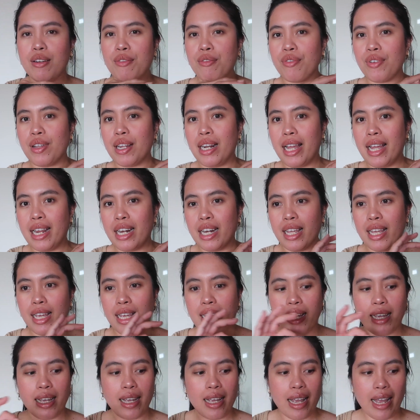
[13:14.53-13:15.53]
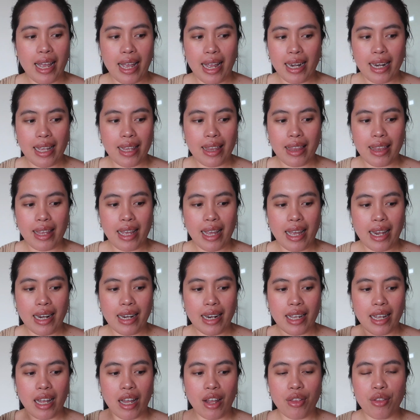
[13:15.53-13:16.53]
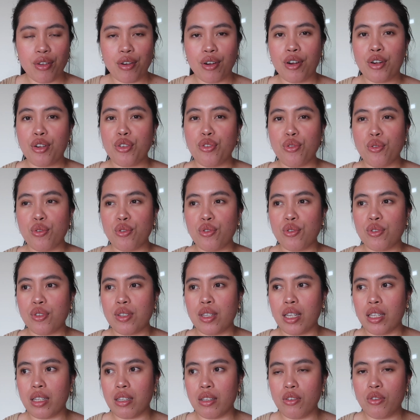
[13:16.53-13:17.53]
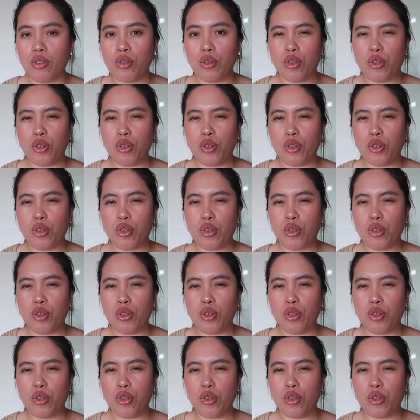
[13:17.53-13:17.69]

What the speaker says: I didn't feel anything, unlike other new shoes that,